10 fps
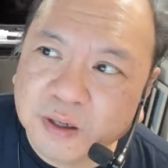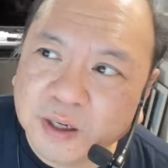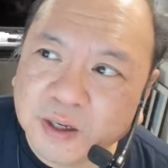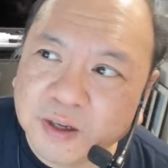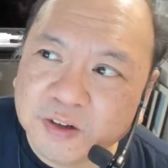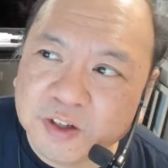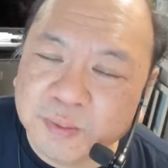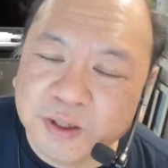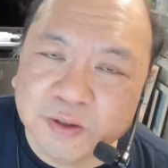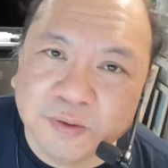
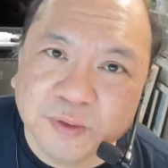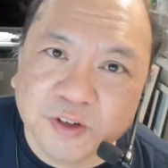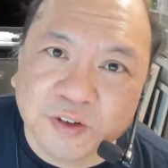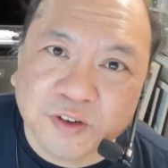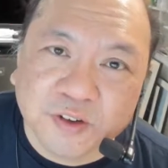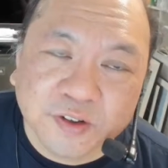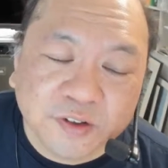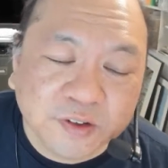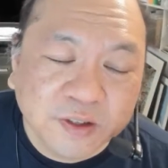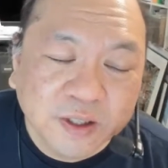CPU
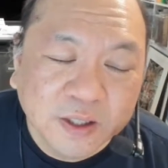resources,